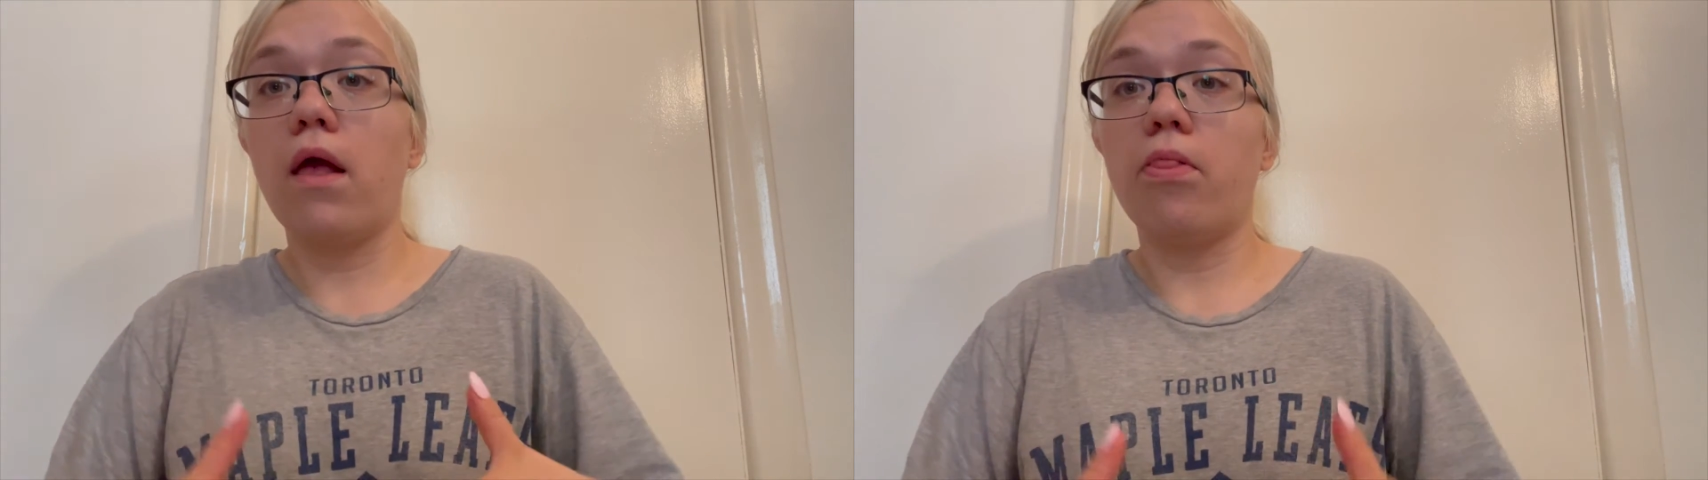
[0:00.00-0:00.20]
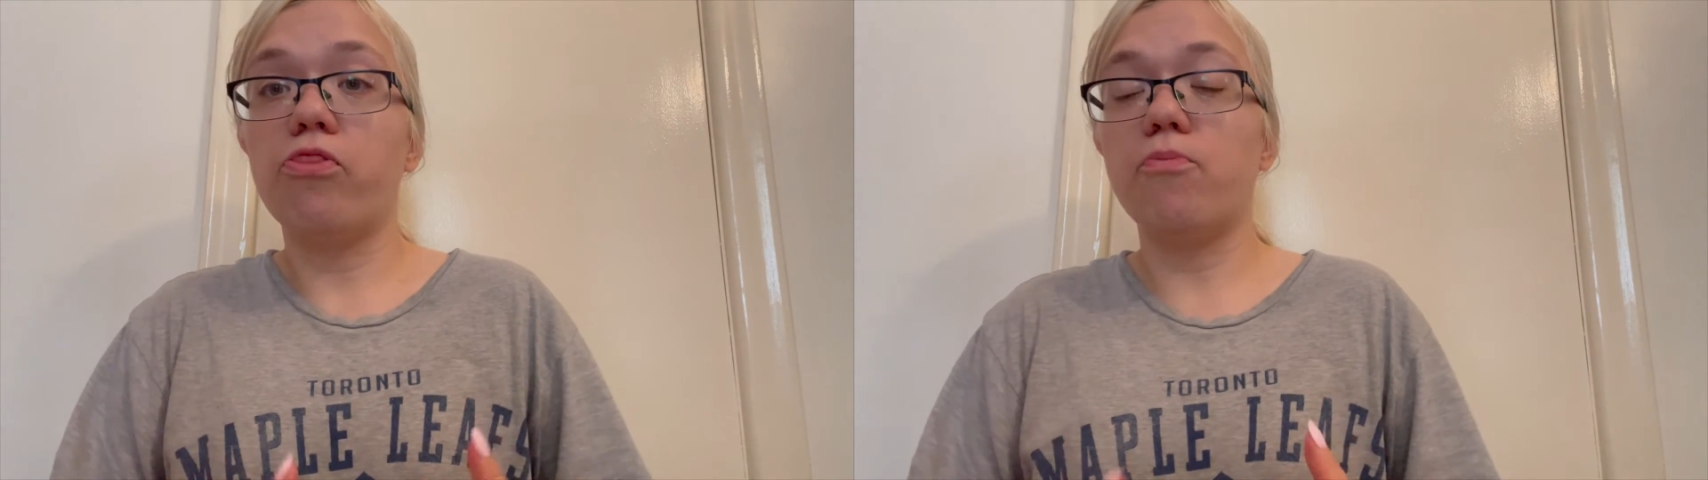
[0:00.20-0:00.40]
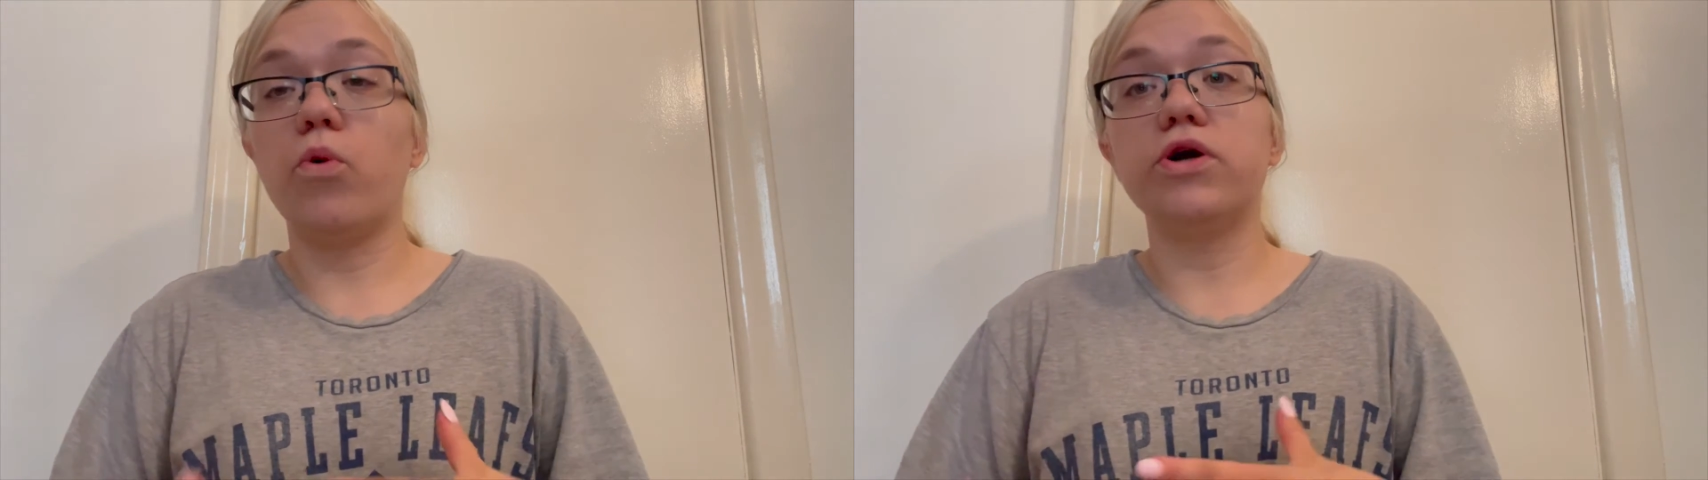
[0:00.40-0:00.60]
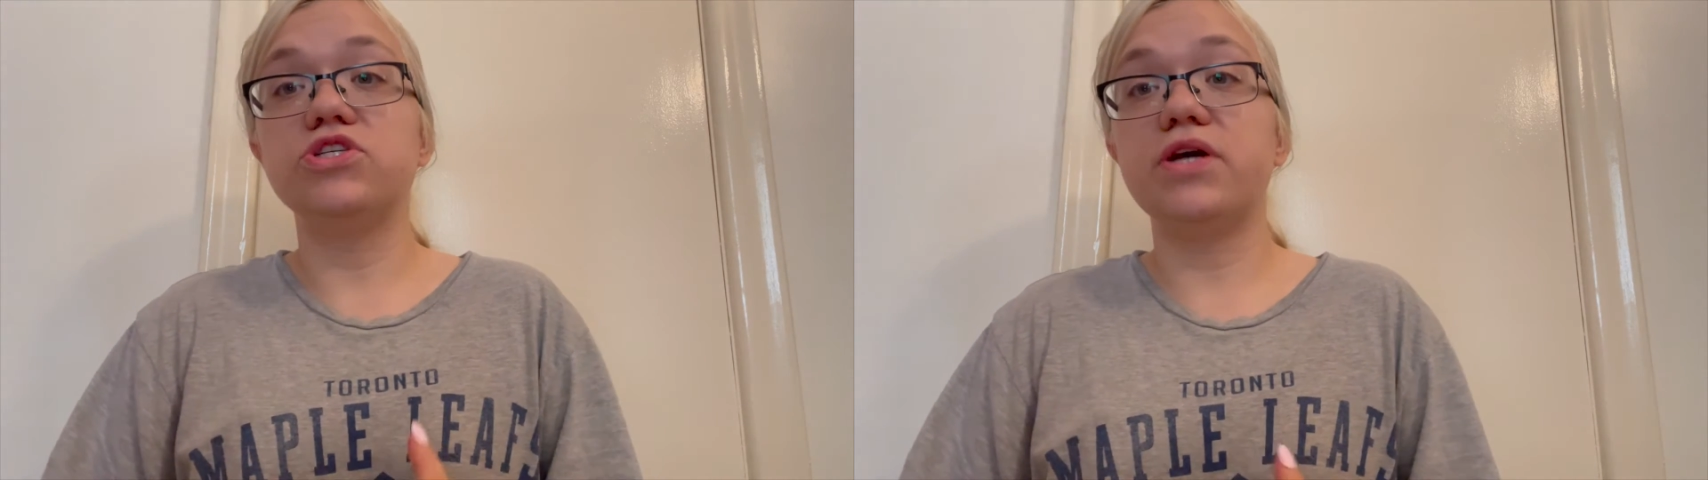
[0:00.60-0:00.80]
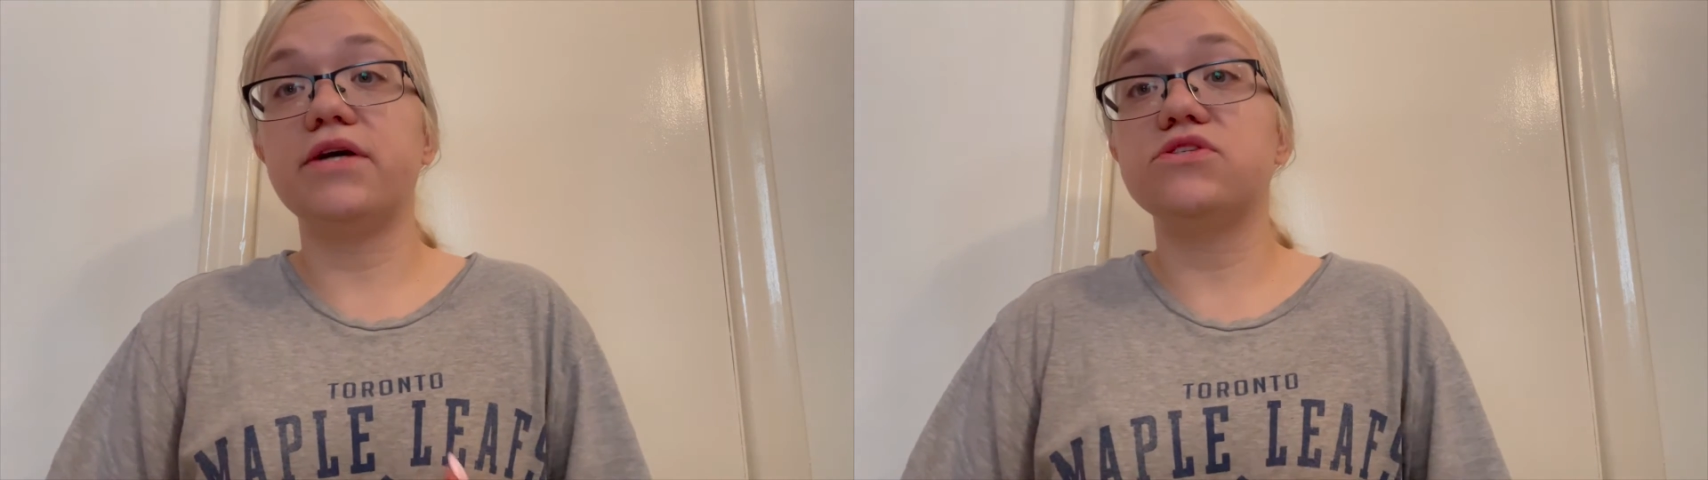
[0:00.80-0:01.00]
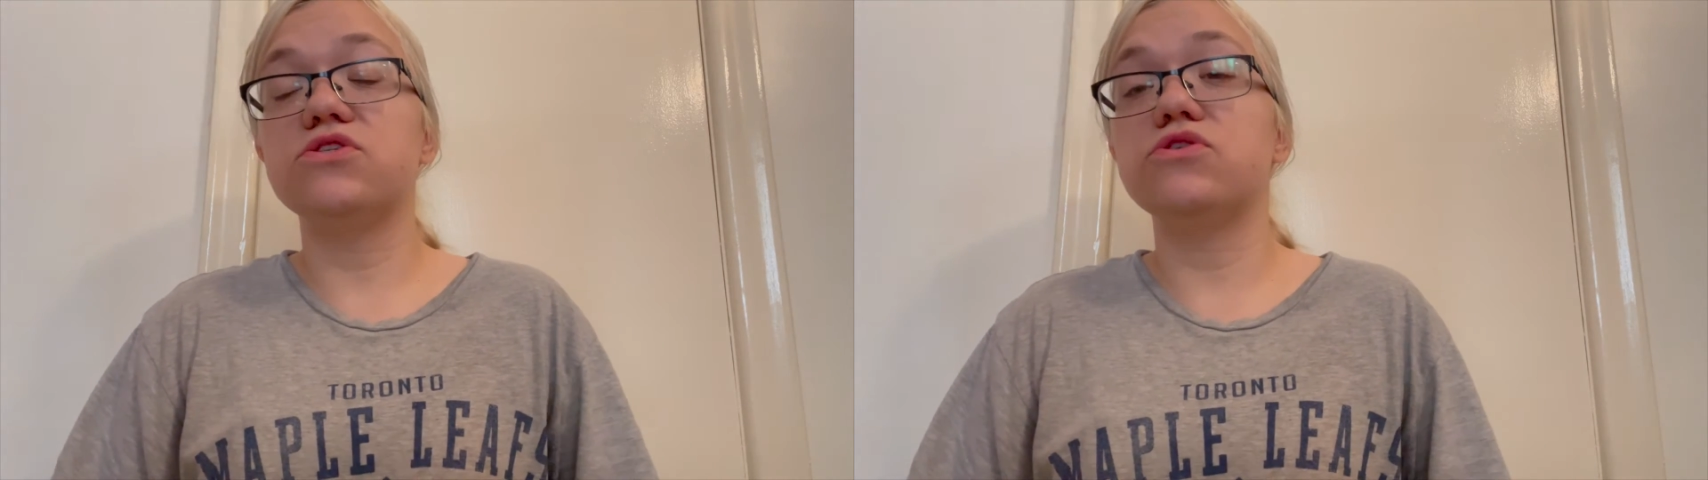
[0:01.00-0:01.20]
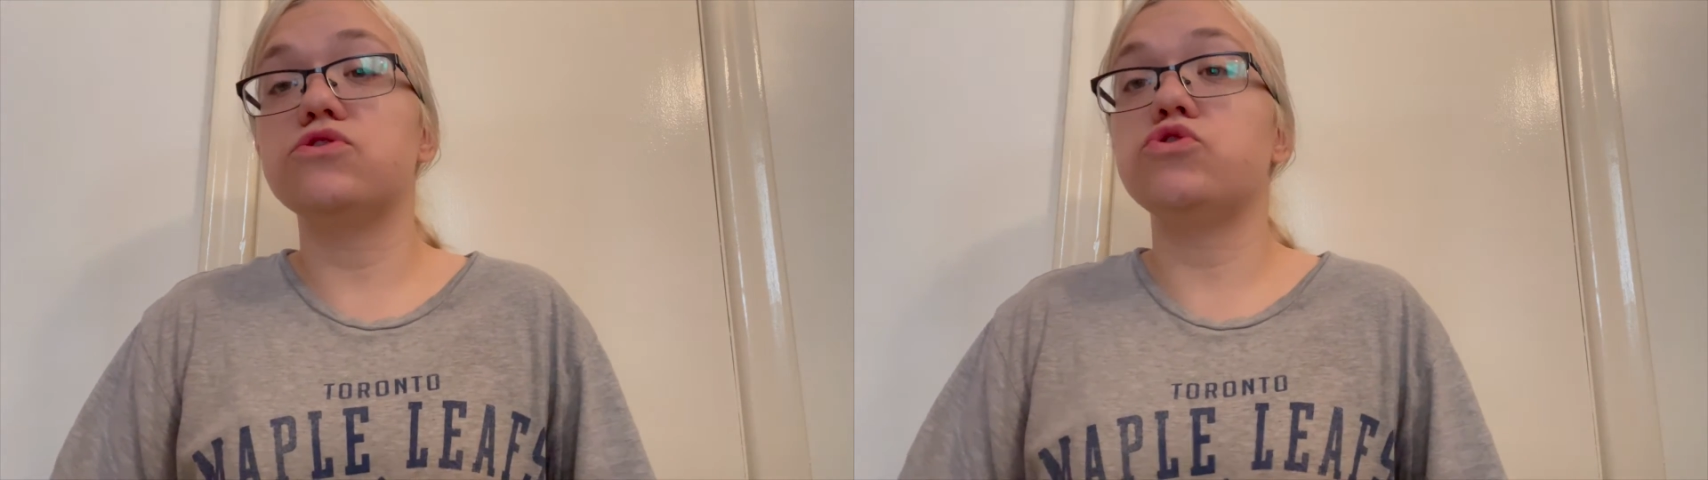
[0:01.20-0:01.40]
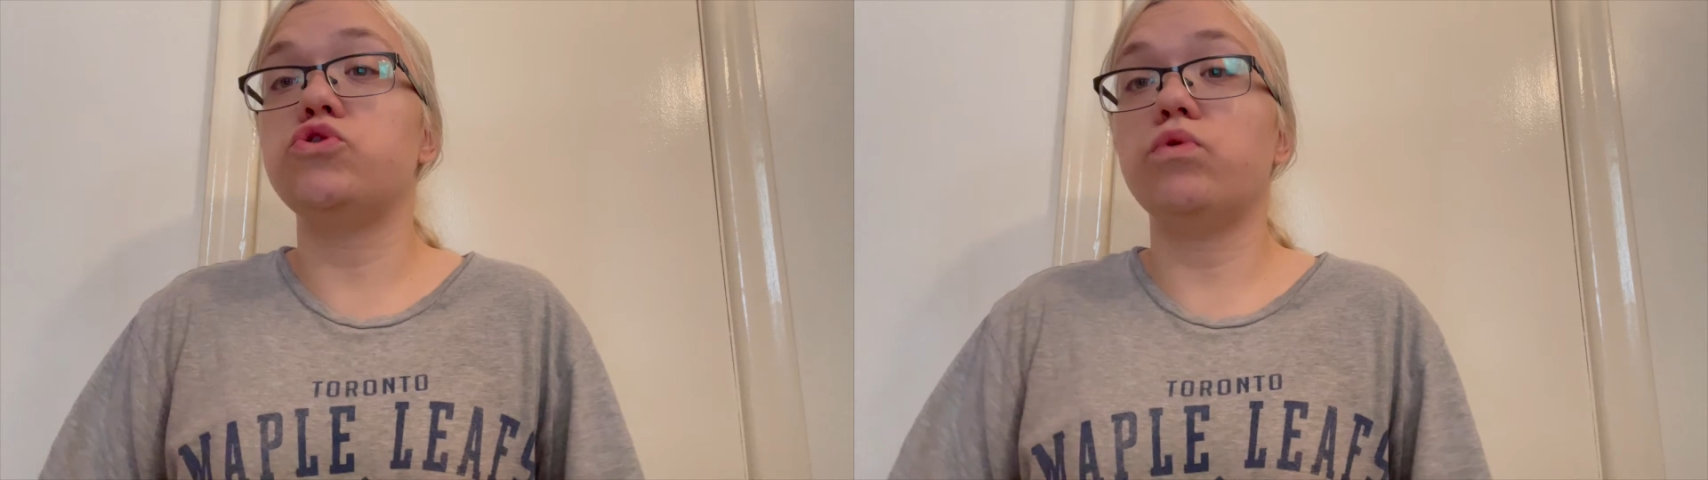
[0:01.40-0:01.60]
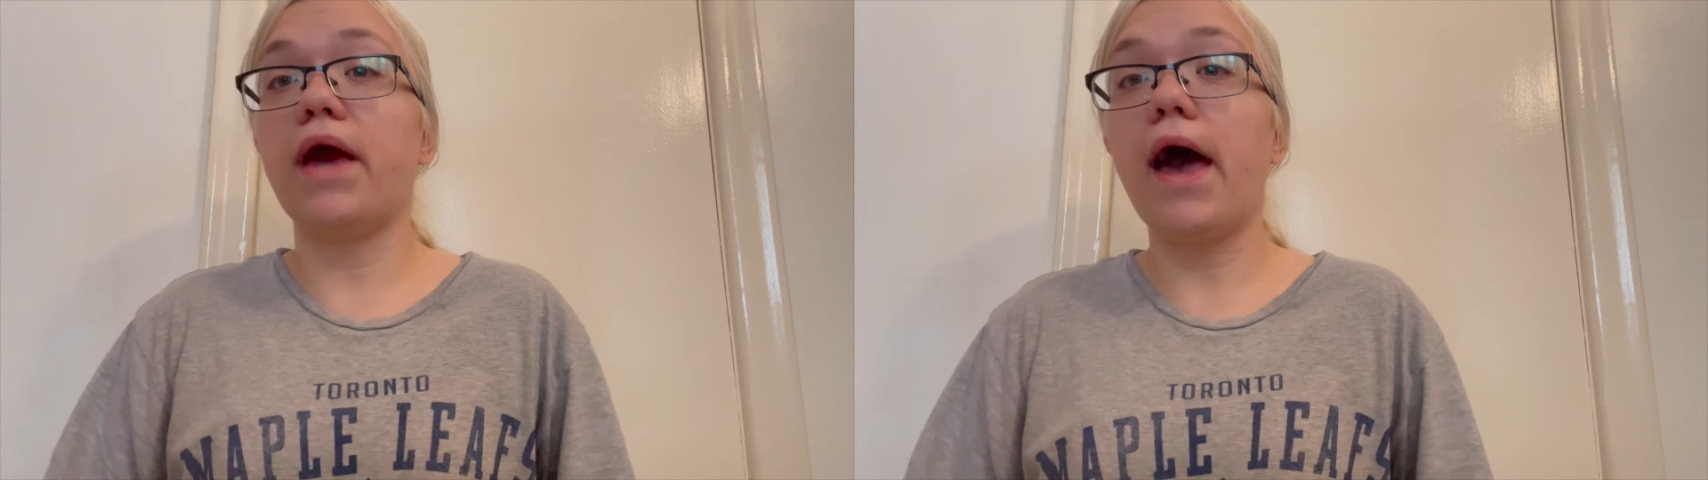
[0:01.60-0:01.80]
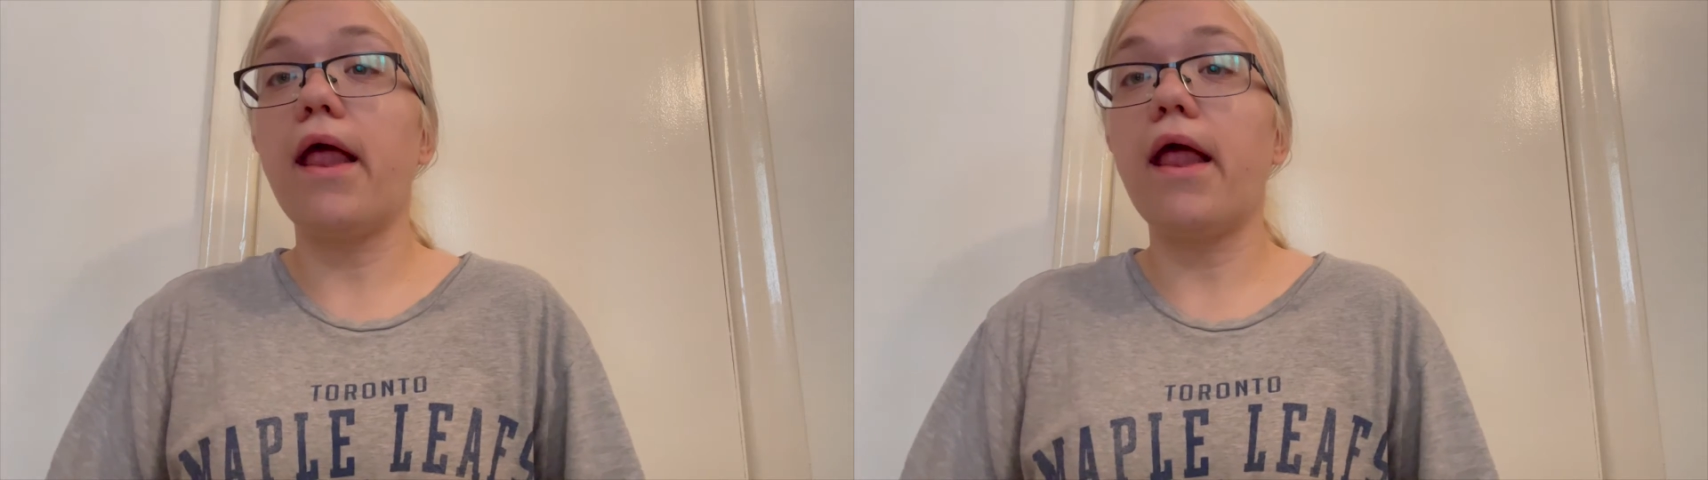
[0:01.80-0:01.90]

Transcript: the more chances you get,